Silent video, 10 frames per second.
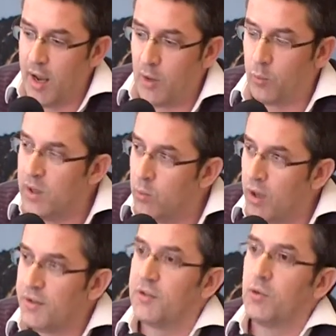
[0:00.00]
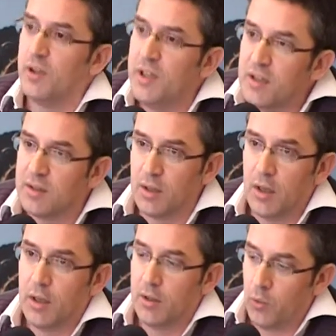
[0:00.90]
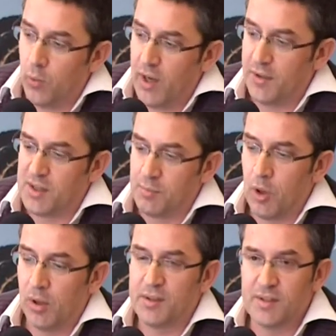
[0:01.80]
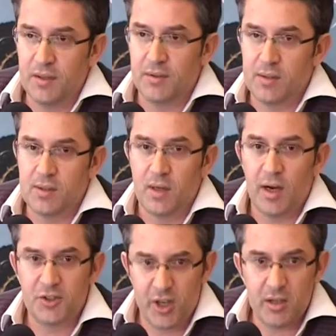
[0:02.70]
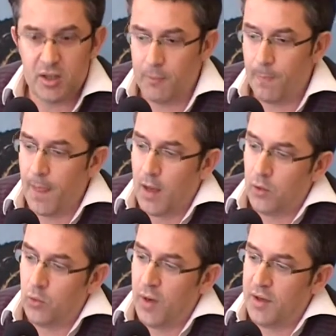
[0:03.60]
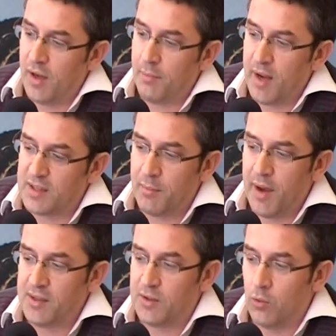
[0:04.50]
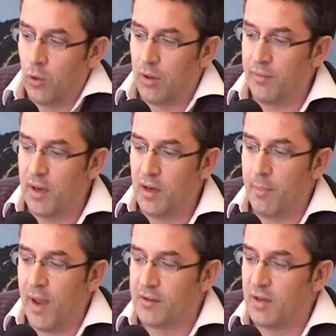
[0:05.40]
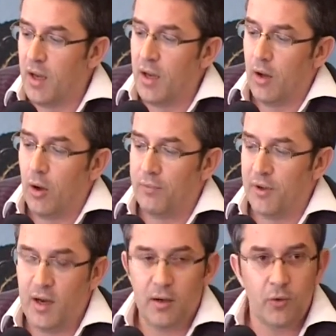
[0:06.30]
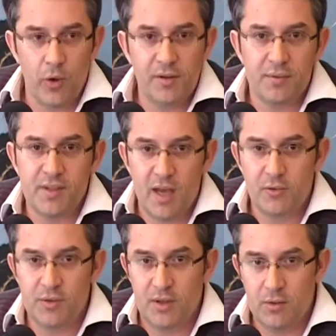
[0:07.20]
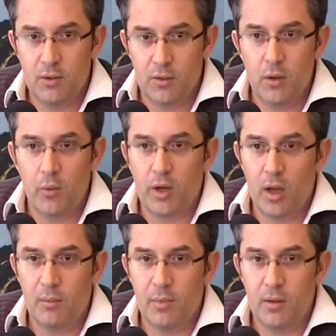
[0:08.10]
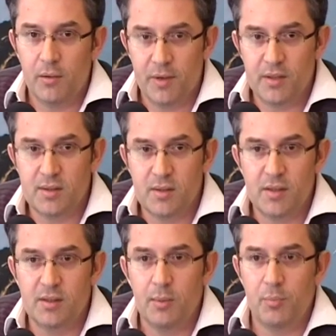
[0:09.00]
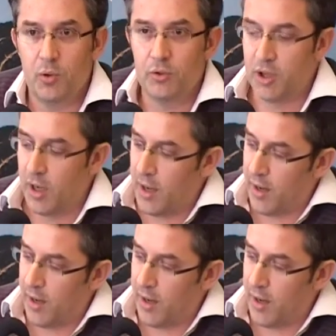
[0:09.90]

And we want to lead the way the smaller cities are changing, the way they maximize the role of and impact of their creative sectors in the new economy. That's the approach.